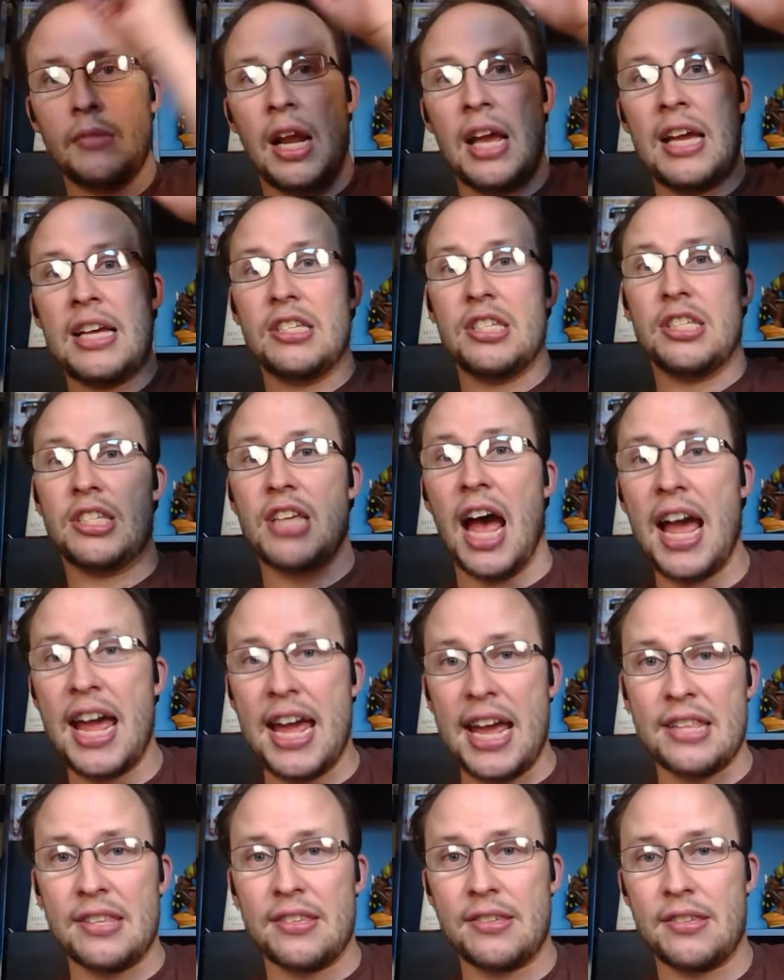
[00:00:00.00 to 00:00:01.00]

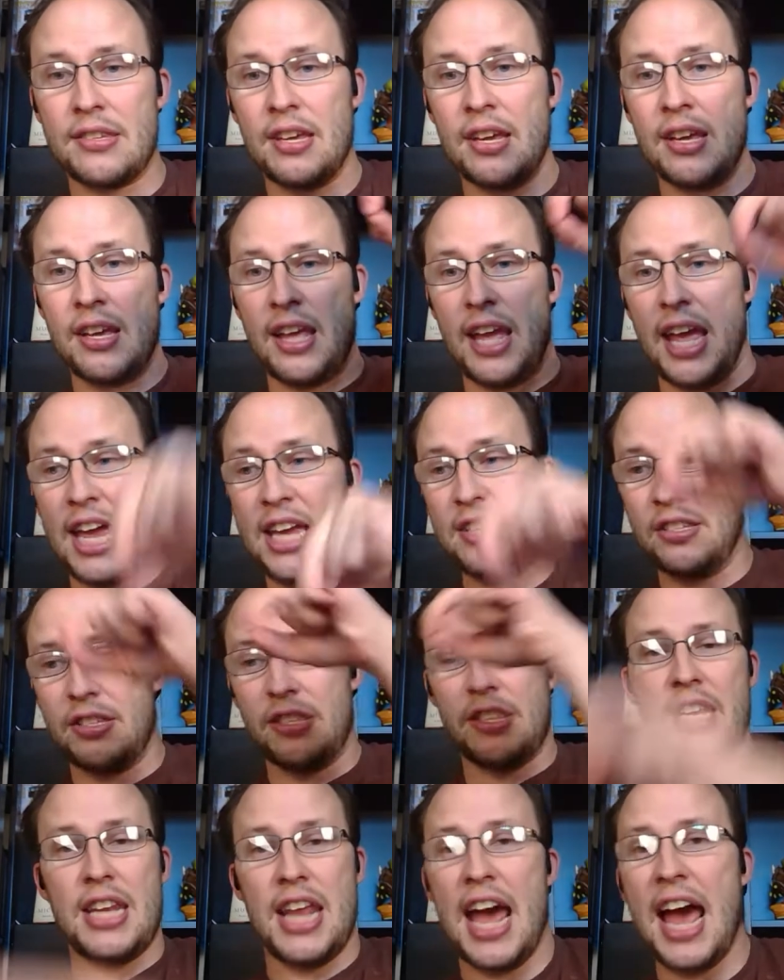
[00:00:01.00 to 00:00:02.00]
Science is
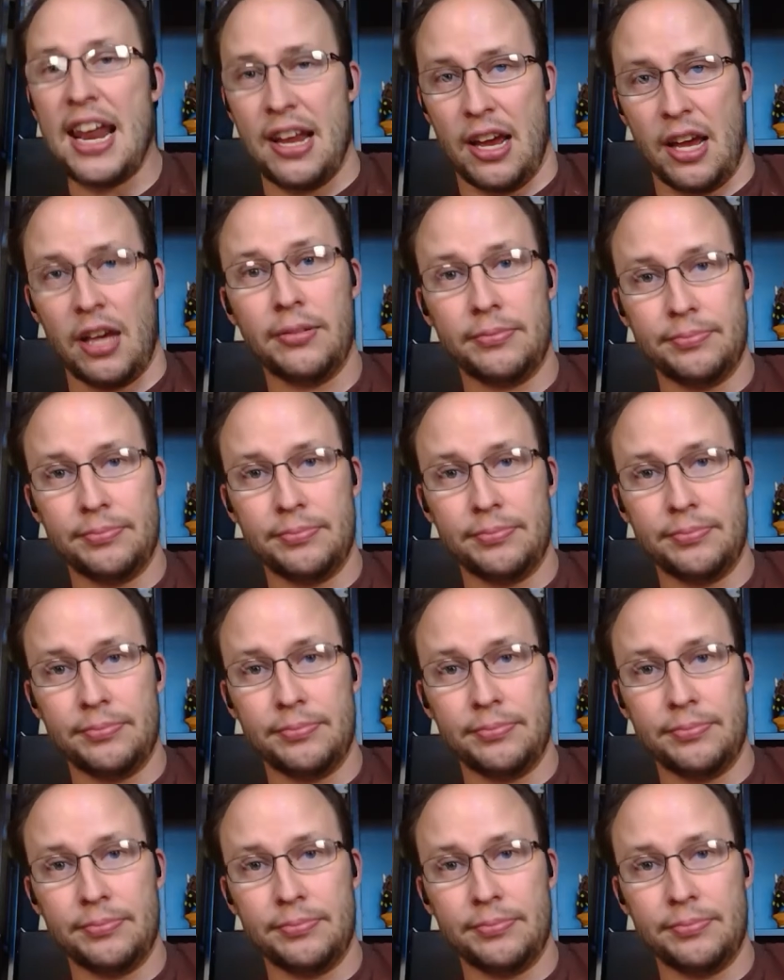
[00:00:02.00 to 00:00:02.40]
the data.